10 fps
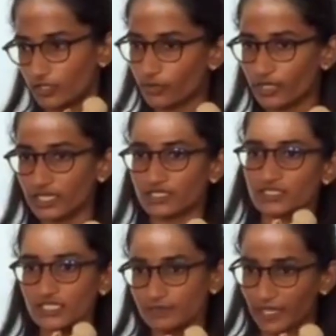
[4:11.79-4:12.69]
Okay,
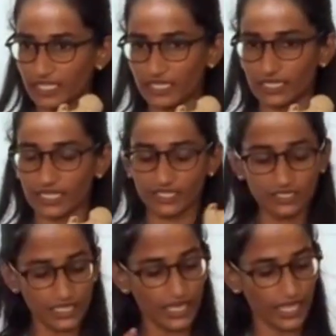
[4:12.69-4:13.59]
this spiral
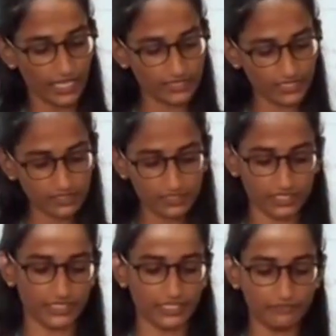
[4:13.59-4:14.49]
line, and then
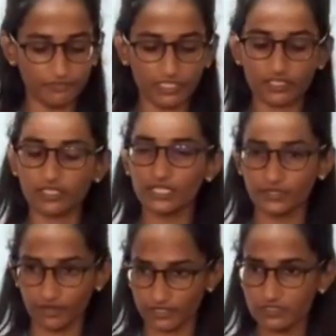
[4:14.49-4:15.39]
it
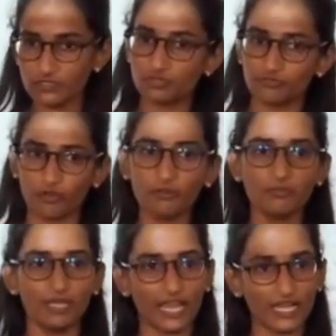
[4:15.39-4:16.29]
inferiorly runs to
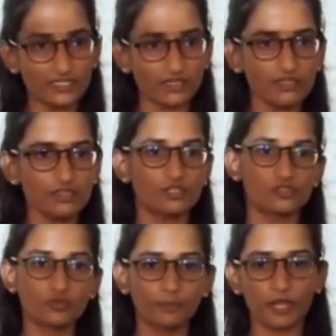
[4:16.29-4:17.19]
form lateral
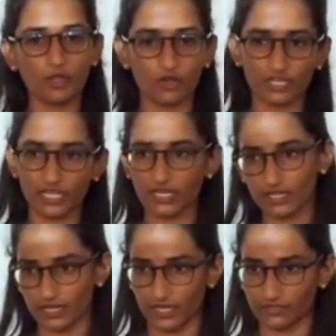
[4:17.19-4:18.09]

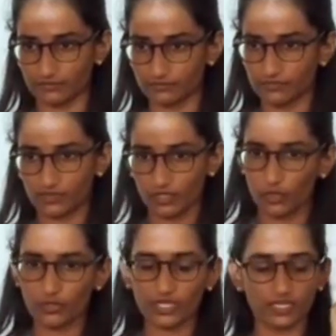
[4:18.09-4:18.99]
supracondylar line.
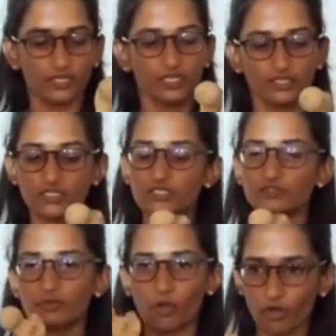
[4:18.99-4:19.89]
Okay, this
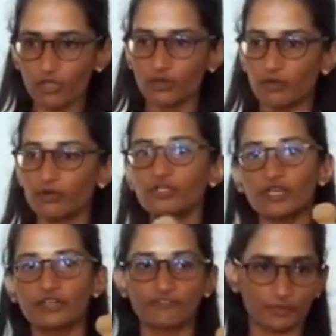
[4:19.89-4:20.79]
is all
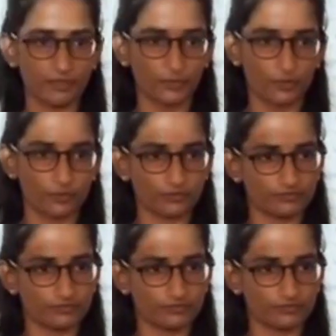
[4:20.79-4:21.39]
about femur bone.